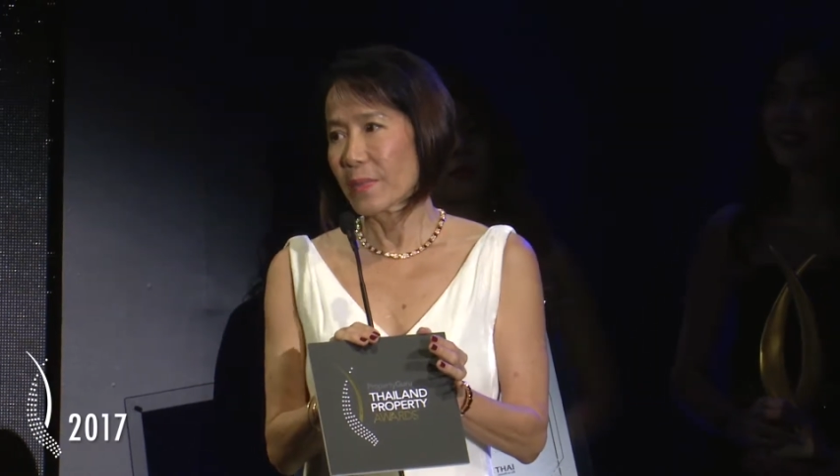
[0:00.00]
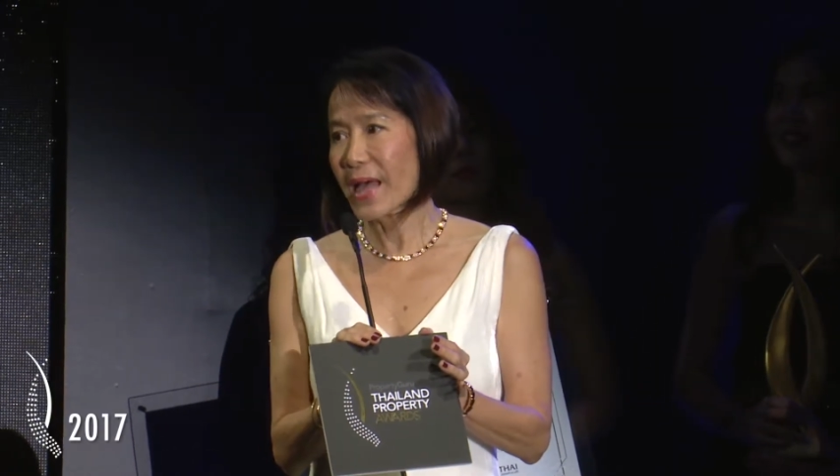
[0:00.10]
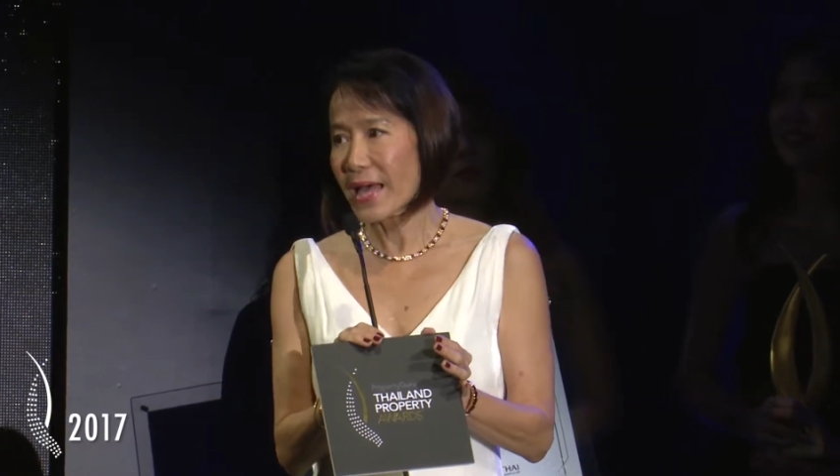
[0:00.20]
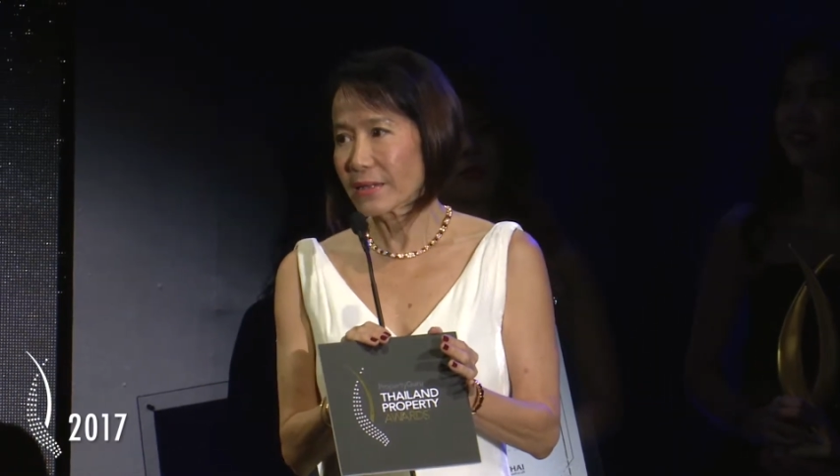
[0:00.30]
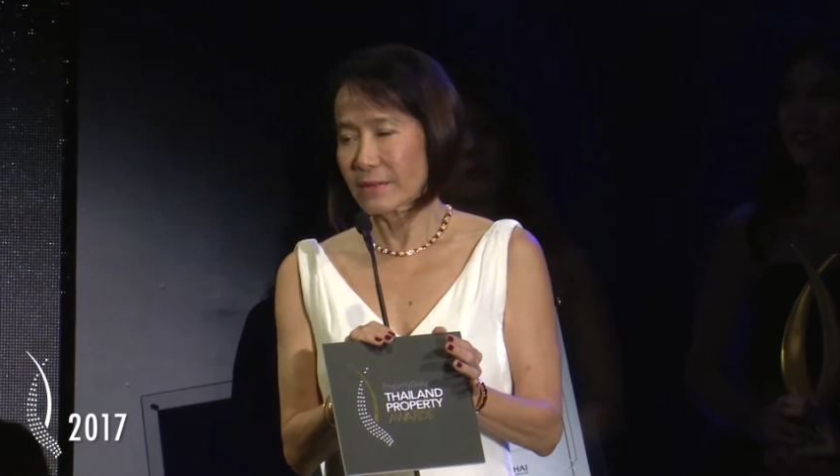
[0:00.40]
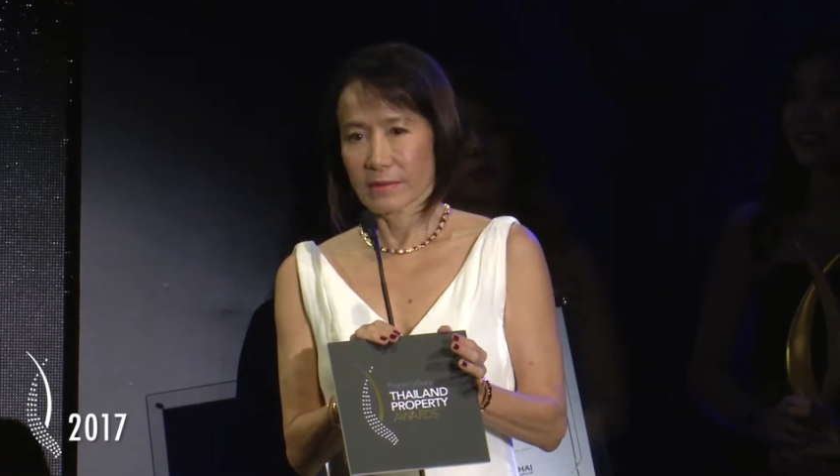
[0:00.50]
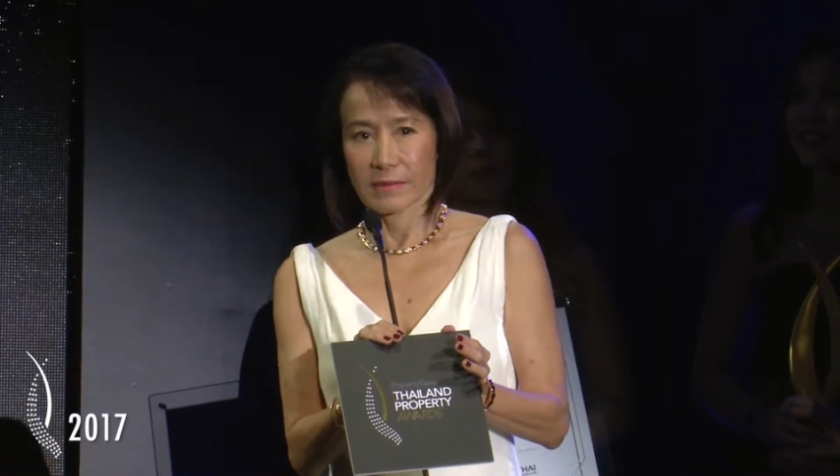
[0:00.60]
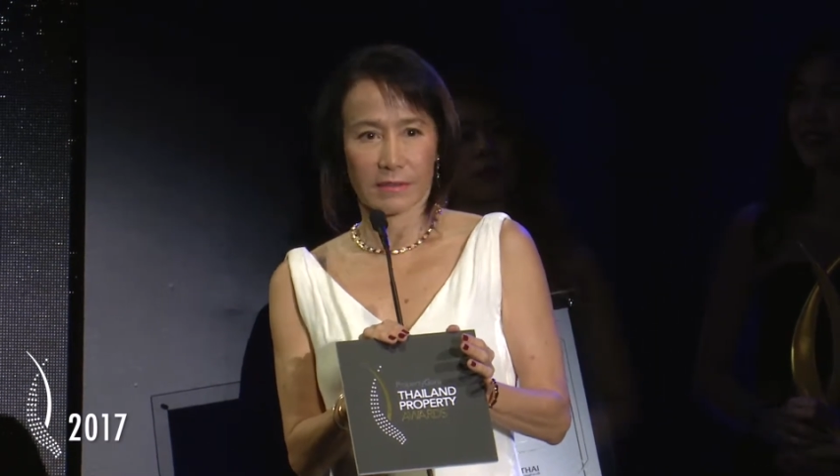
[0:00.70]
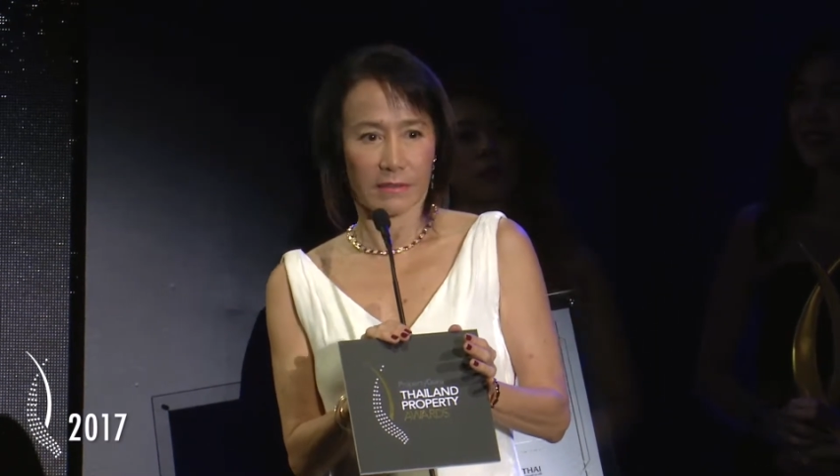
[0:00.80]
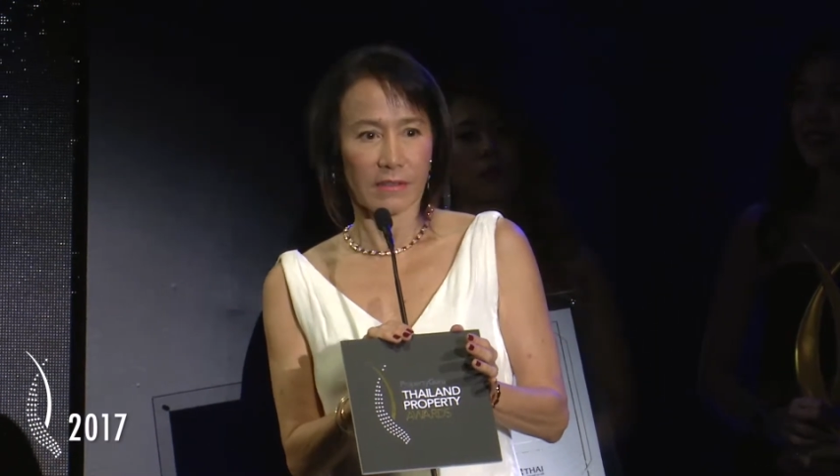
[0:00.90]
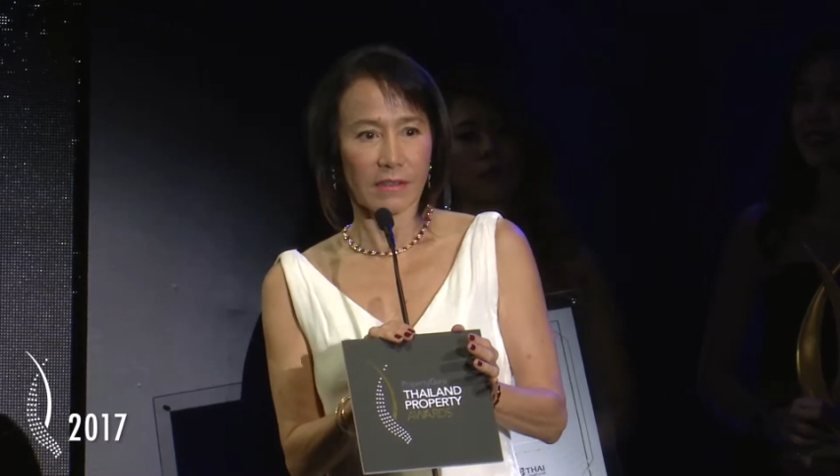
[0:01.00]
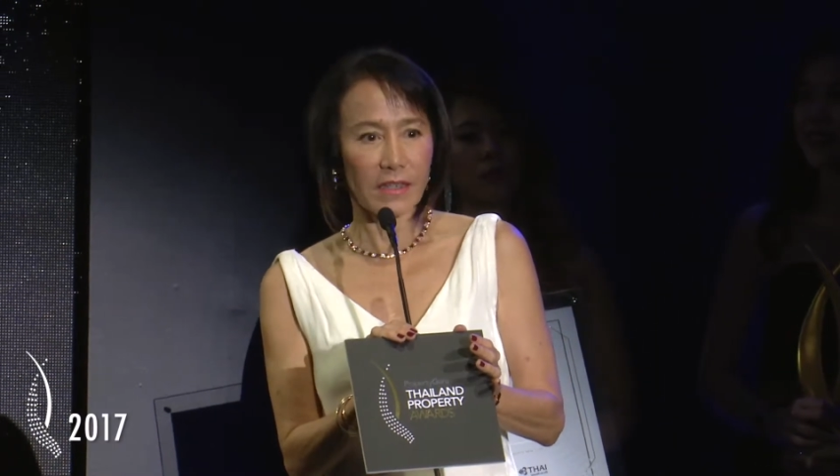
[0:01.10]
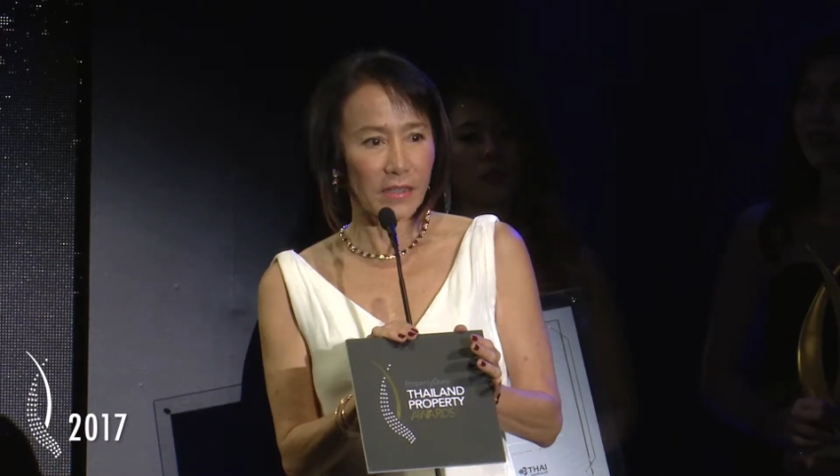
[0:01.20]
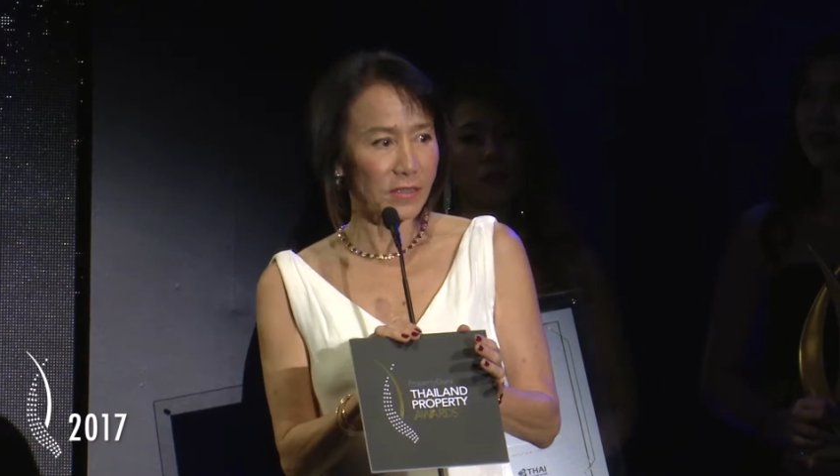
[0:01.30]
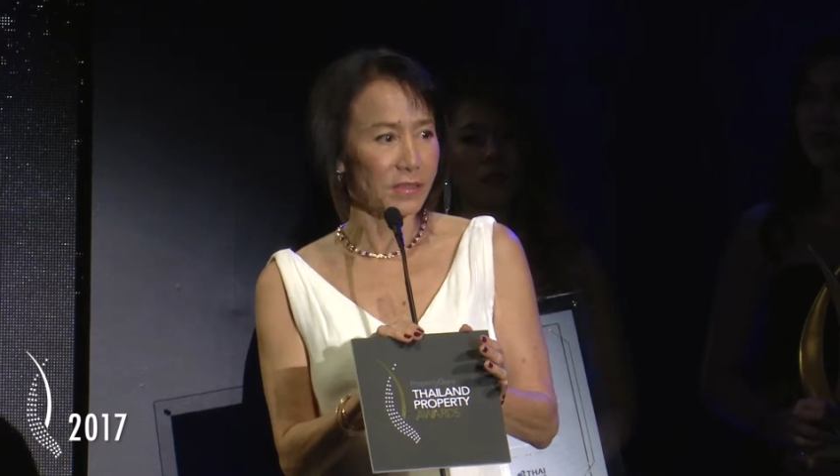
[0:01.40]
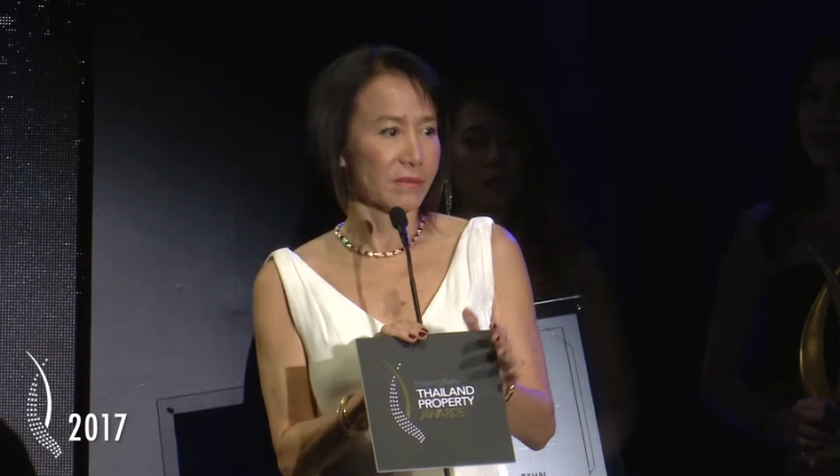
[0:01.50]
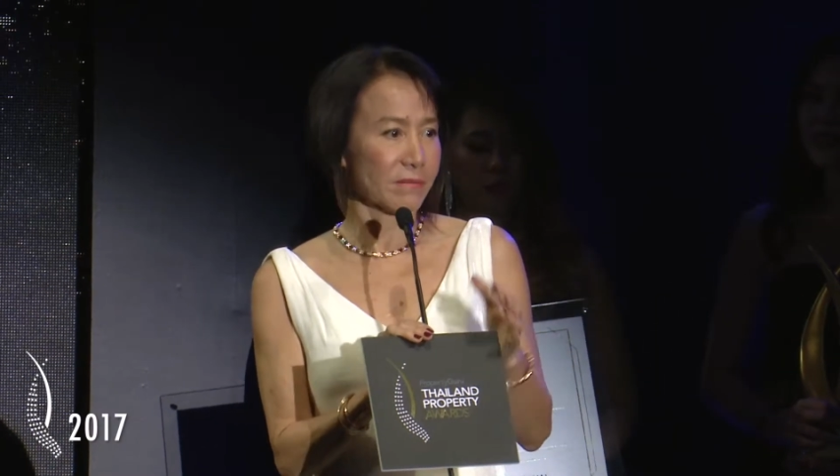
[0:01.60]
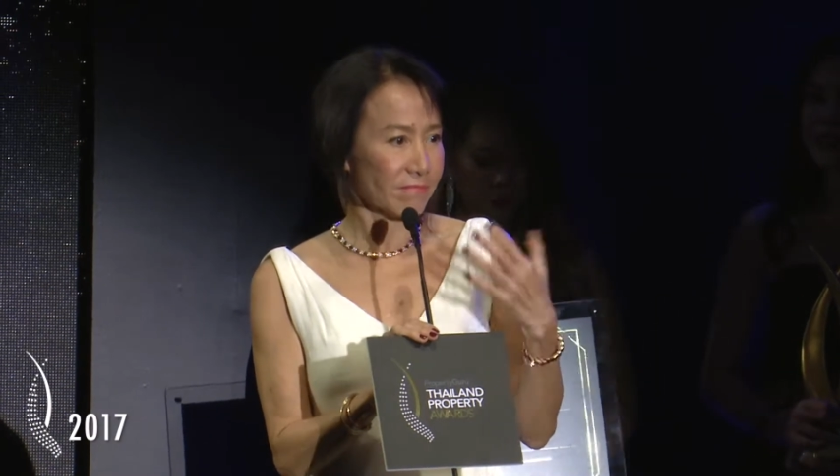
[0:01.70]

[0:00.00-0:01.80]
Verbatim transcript: that is